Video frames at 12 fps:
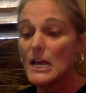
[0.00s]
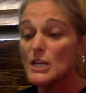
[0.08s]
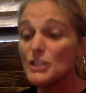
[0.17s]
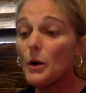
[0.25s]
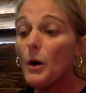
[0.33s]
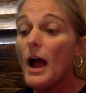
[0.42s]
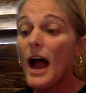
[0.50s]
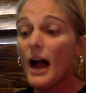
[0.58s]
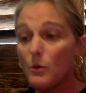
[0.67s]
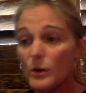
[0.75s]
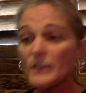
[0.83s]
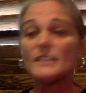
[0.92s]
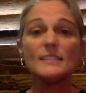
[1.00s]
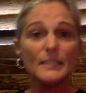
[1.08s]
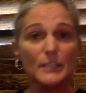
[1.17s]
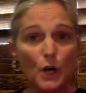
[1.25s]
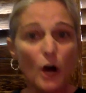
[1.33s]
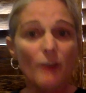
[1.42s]
So I want to
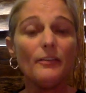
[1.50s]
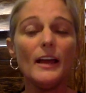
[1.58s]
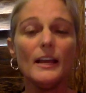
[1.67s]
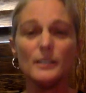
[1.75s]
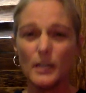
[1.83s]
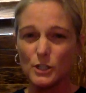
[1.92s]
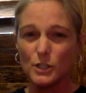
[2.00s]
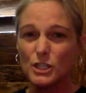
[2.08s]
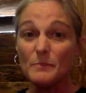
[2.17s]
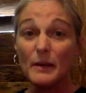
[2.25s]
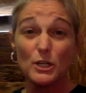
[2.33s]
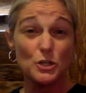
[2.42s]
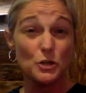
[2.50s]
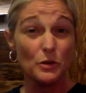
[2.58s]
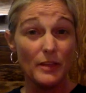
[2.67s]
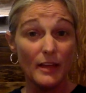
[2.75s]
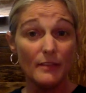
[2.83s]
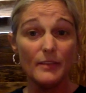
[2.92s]
send it off and just make sure
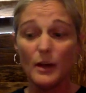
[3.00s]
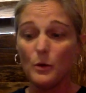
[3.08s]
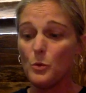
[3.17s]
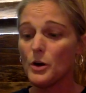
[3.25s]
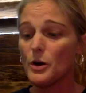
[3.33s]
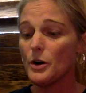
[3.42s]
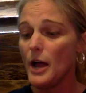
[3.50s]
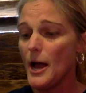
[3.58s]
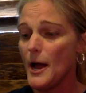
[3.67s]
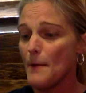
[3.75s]
that we're